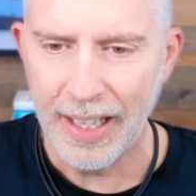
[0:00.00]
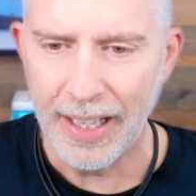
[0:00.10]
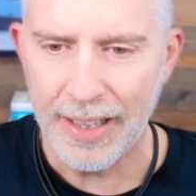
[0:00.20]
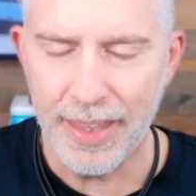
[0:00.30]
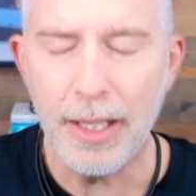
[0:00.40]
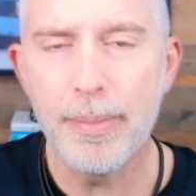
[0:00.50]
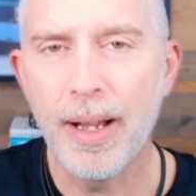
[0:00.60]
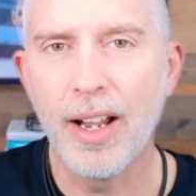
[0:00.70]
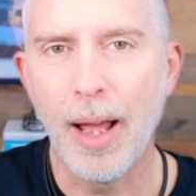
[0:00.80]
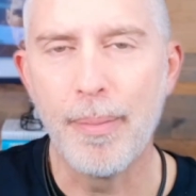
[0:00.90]
think
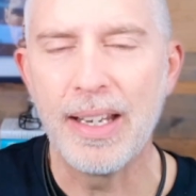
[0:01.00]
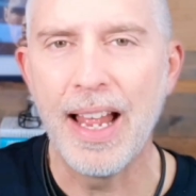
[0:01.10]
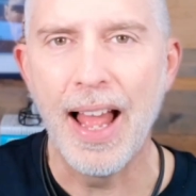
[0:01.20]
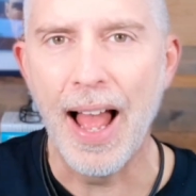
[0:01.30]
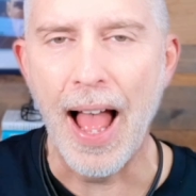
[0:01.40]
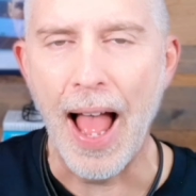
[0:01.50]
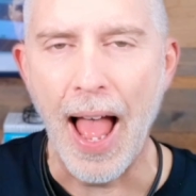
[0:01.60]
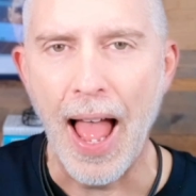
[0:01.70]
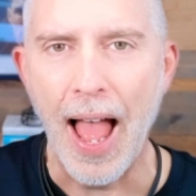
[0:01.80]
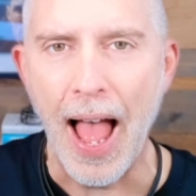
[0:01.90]
about,
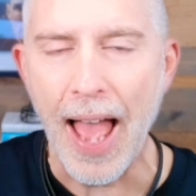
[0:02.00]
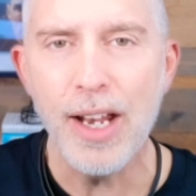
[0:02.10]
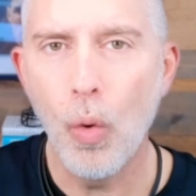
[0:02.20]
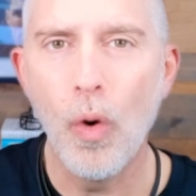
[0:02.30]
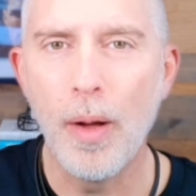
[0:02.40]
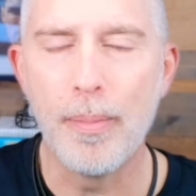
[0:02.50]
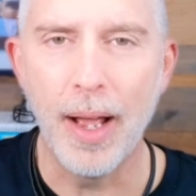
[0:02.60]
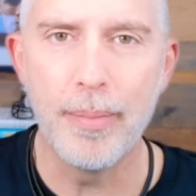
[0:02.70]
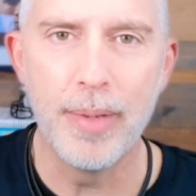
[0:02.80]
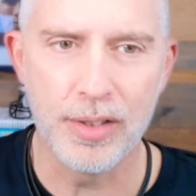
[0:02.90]
I don't want
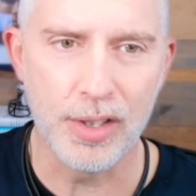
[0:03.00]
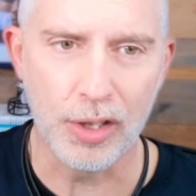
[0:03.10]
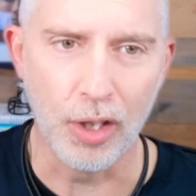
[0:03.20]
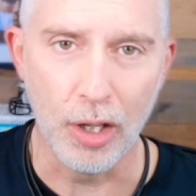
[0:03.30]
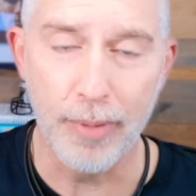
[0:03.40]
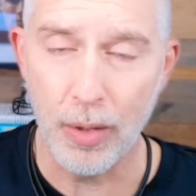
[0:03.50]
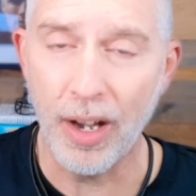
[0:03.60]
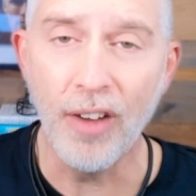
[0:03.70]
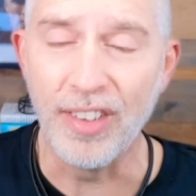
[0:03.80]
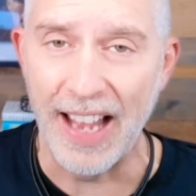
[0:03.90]
my business card, by the way,
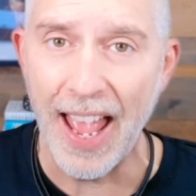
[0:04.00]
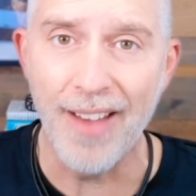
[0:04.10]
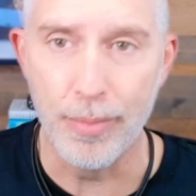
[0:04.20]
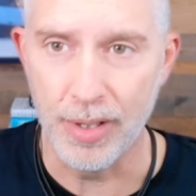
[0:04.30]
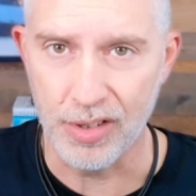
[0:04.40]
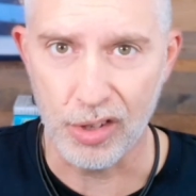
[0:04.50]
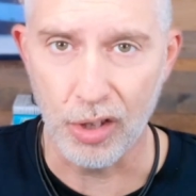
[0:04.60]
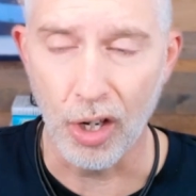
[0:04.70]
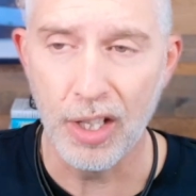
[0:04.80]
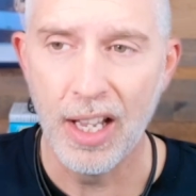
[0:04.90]
I don't even have a business
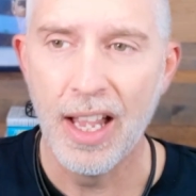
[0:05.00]
card.